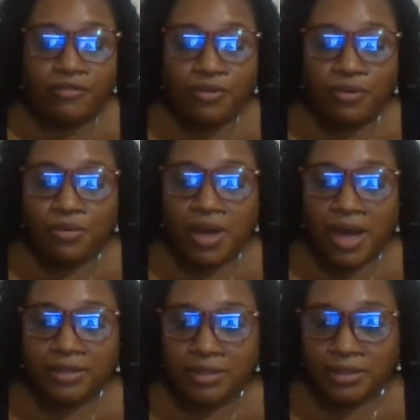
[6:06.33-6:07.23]
If
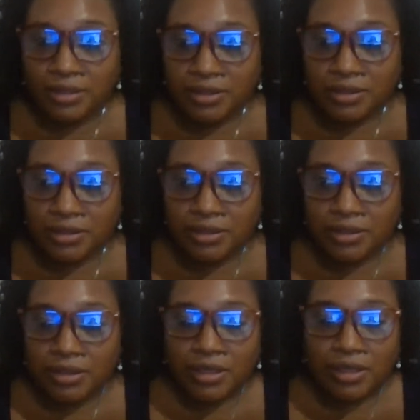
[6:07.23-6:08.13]
you cannot
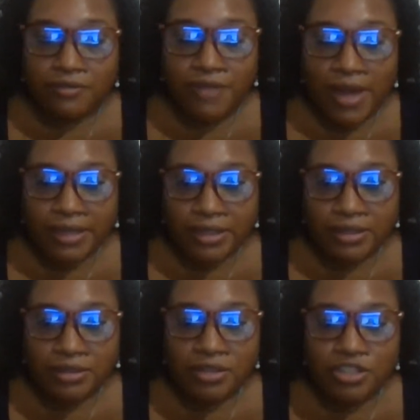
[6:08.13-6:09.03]

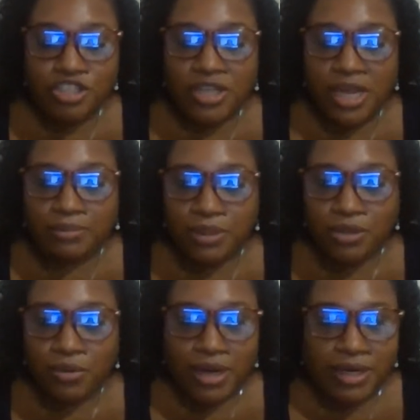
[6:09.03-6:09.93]
find it, just
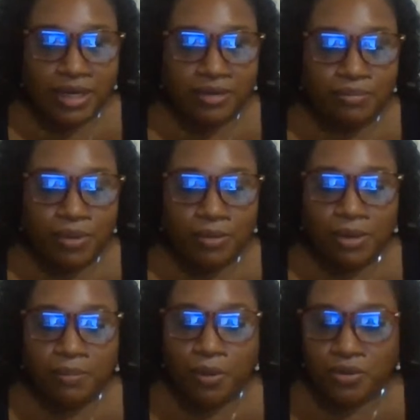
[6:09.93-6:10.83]
let me know and I can
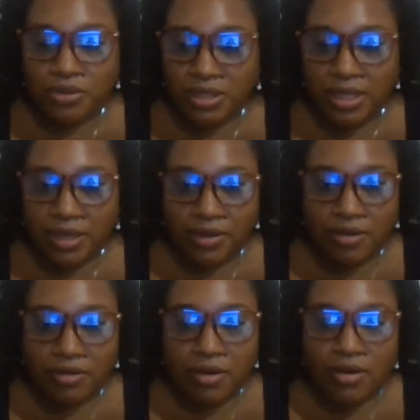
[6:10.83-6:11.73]
probably post the
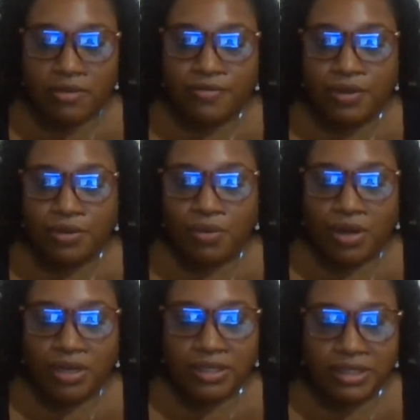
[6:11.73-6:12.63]
link for
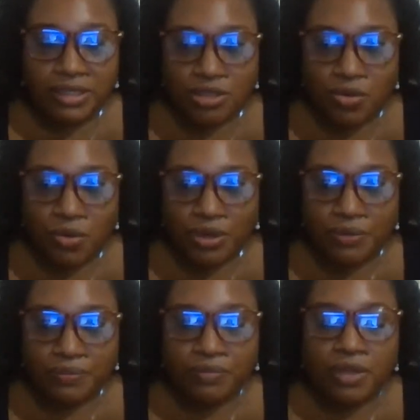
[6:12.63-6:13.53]
you all in
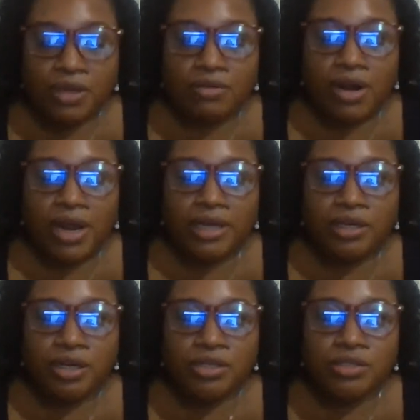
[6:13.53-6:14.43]
Discord.
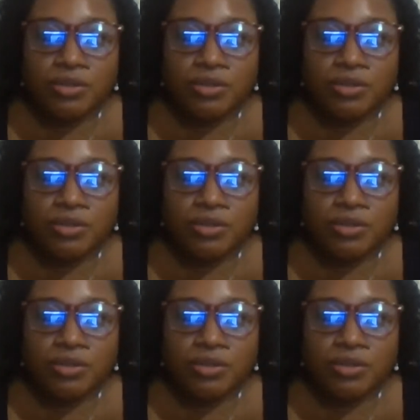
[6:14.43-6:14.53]
Right?